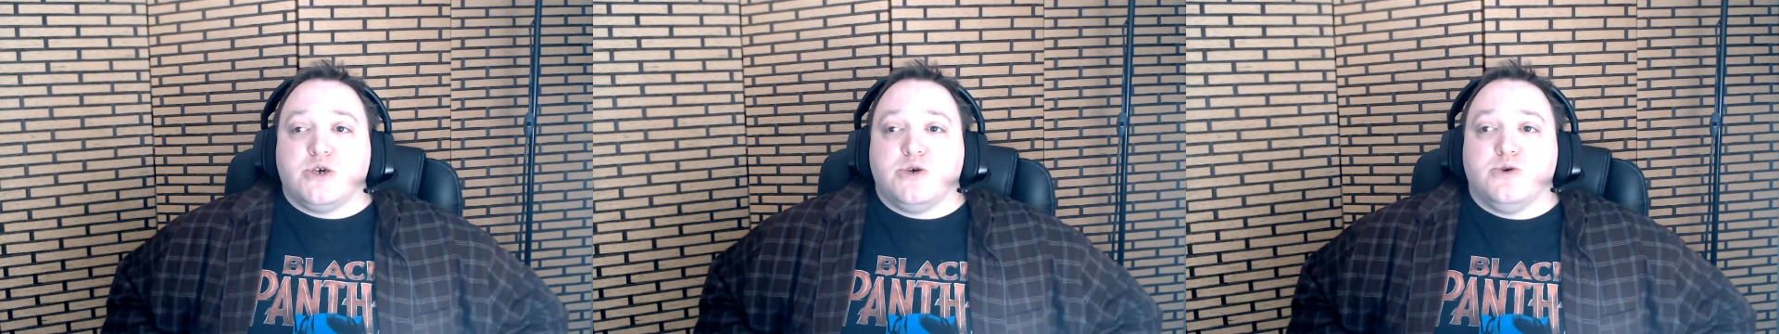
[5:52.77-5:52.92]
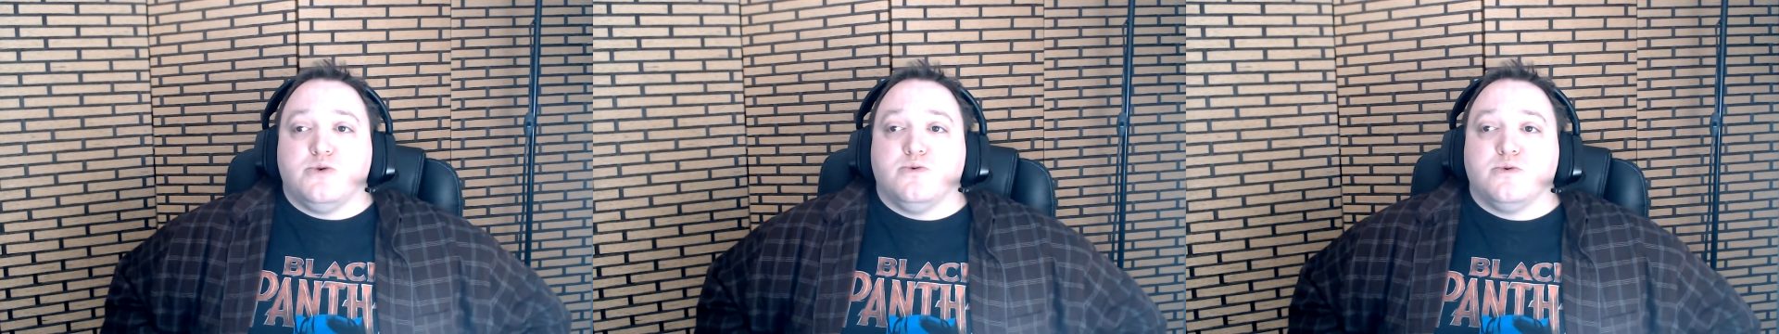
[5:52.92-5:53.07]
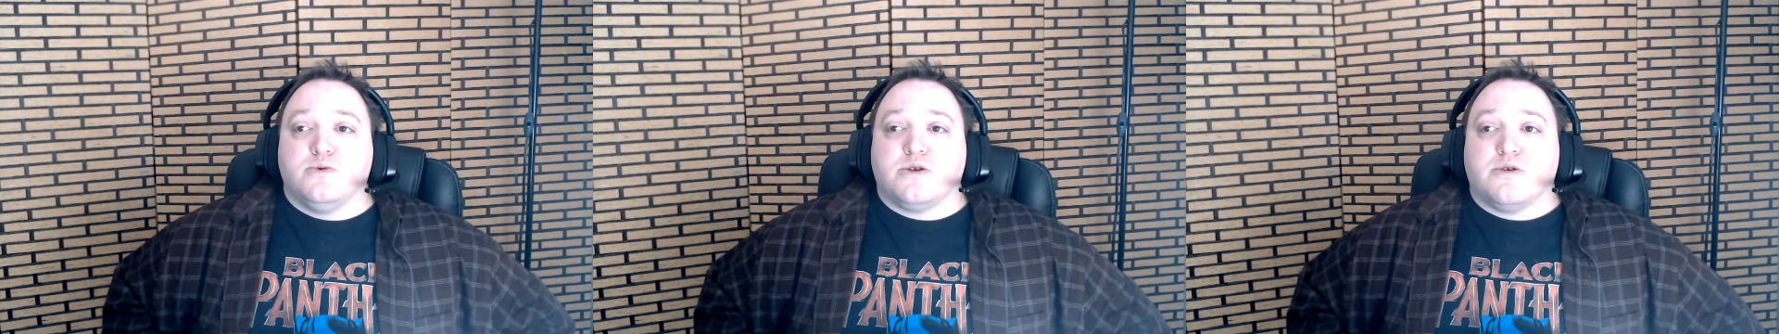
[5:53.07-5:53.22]

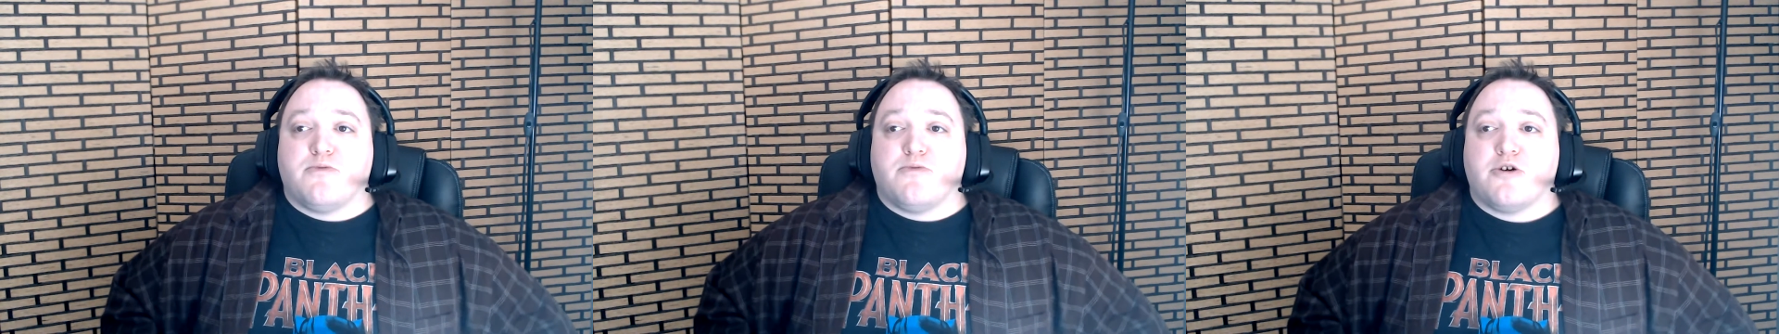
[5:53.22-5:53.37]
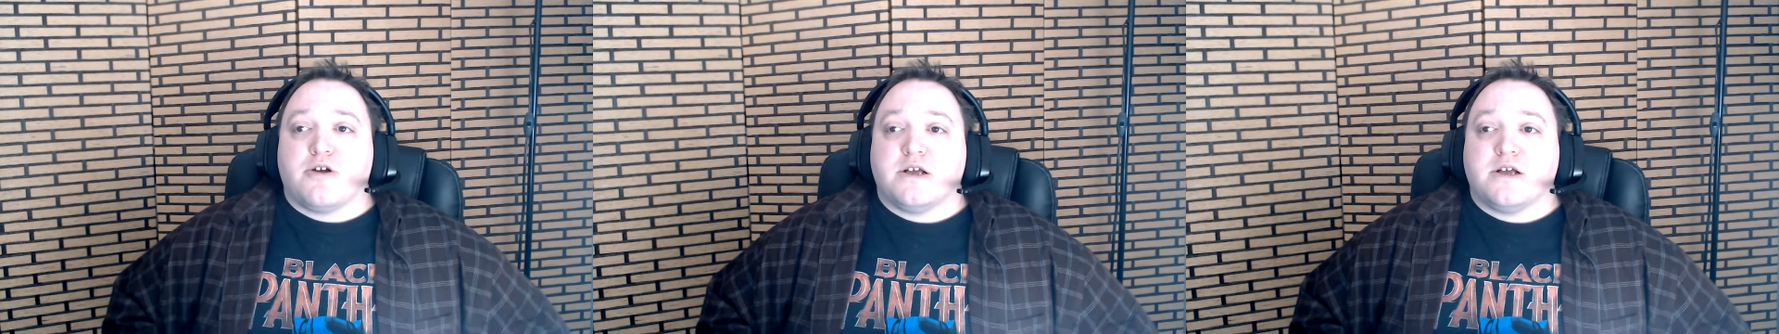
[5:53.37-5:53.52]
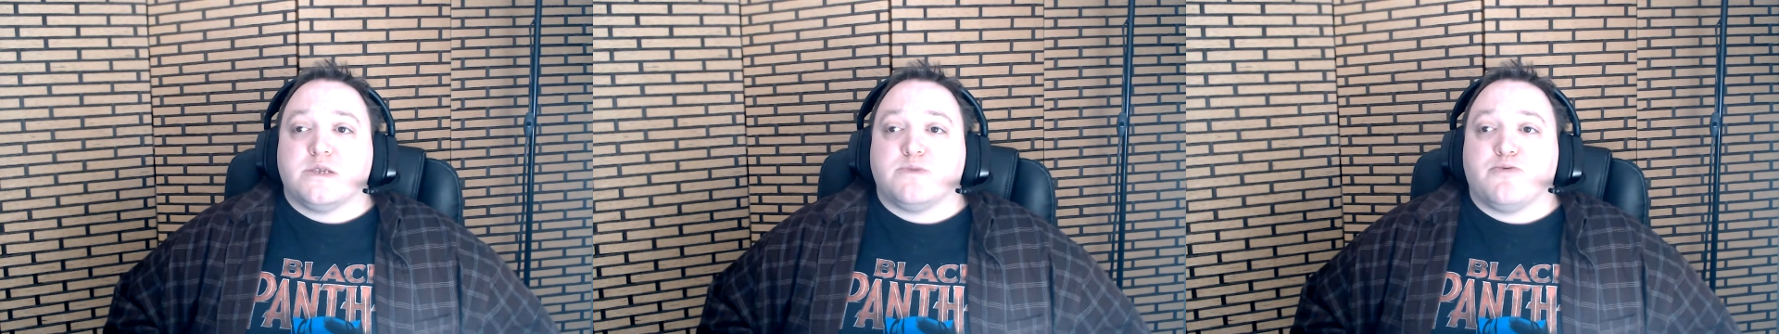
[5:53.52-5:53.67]
use their
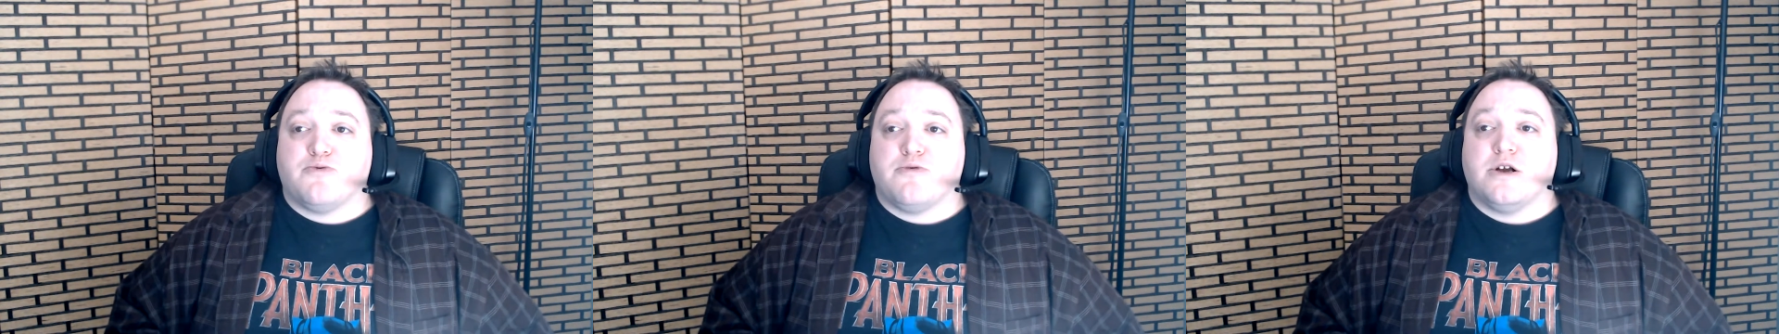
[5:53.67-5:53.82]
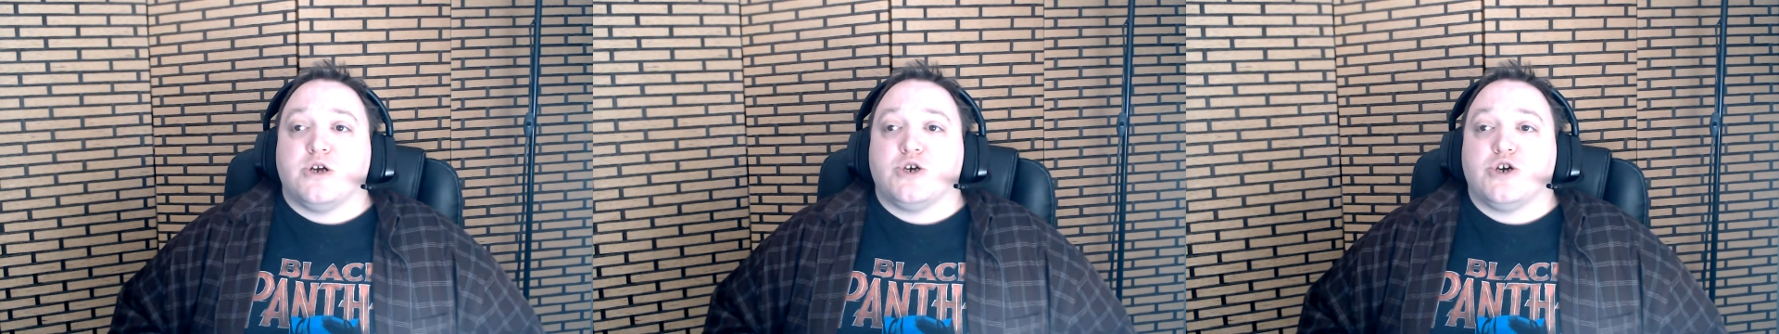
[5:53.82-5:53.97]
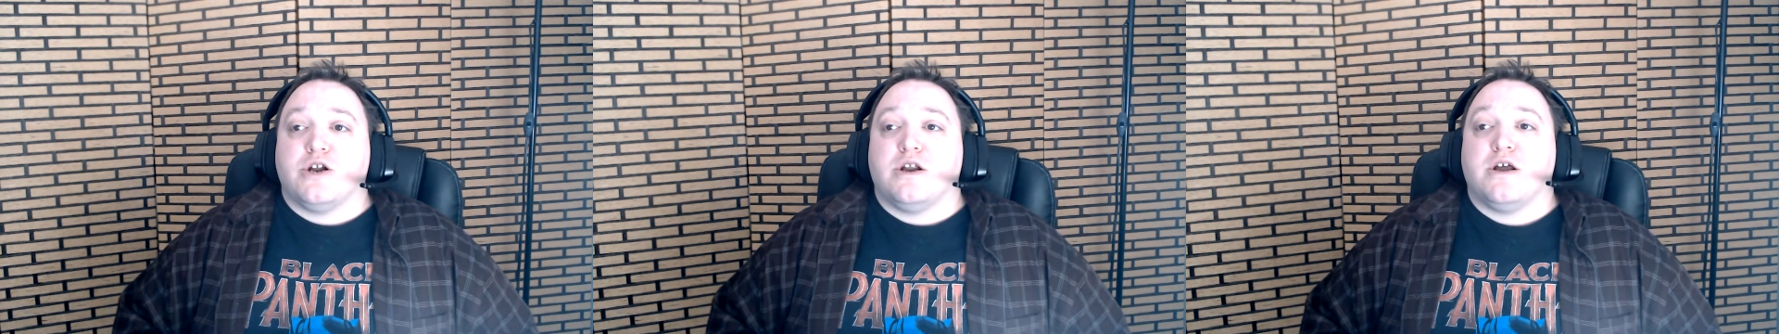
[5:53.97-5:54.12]
bardic
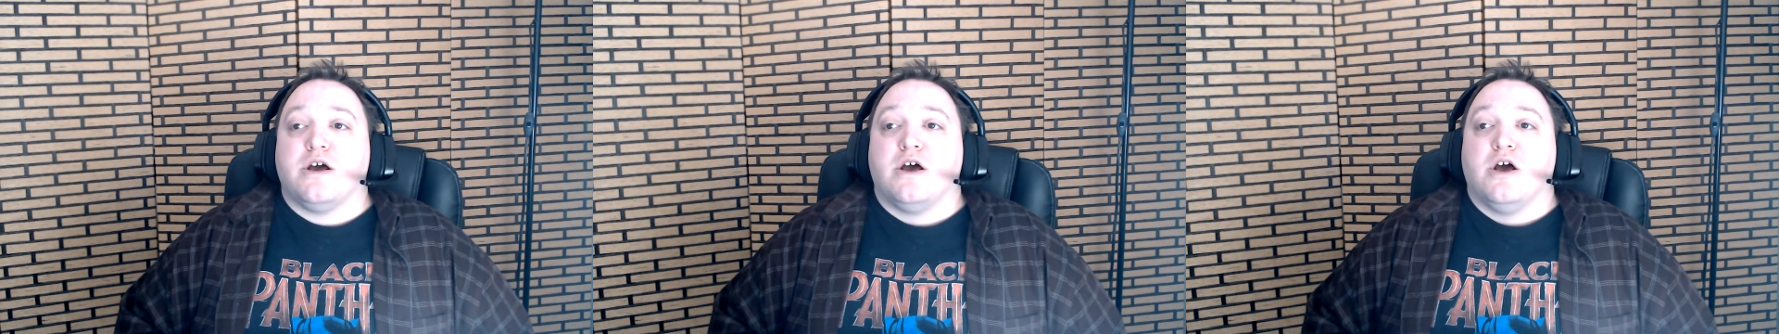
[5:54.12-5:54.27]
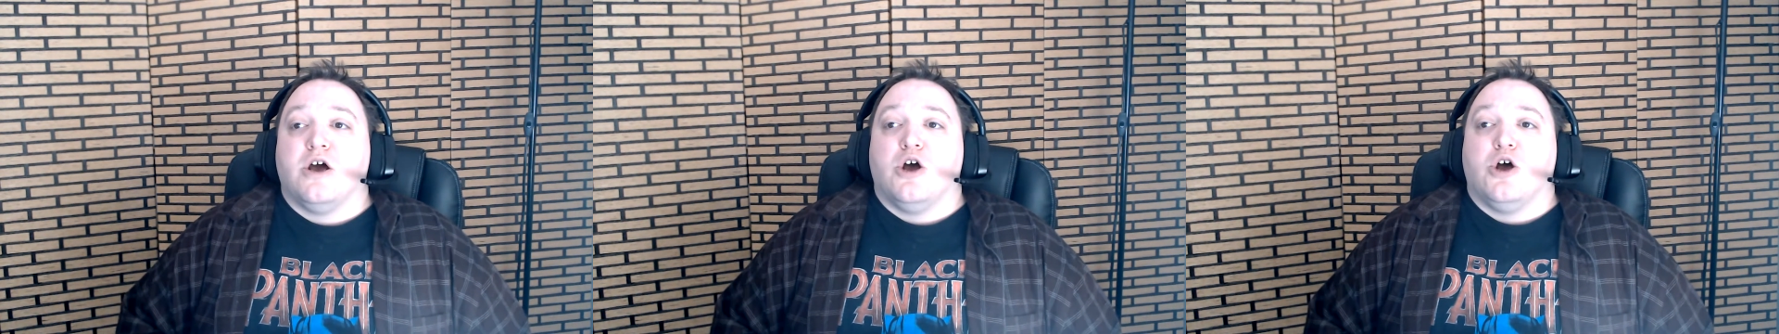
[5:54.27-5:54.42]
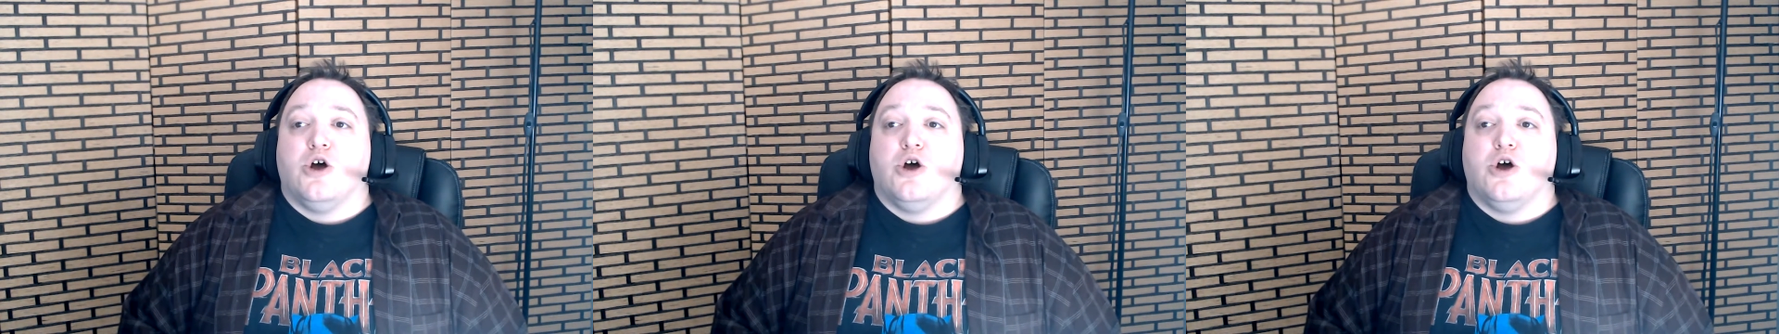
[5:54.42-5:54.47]
inspiration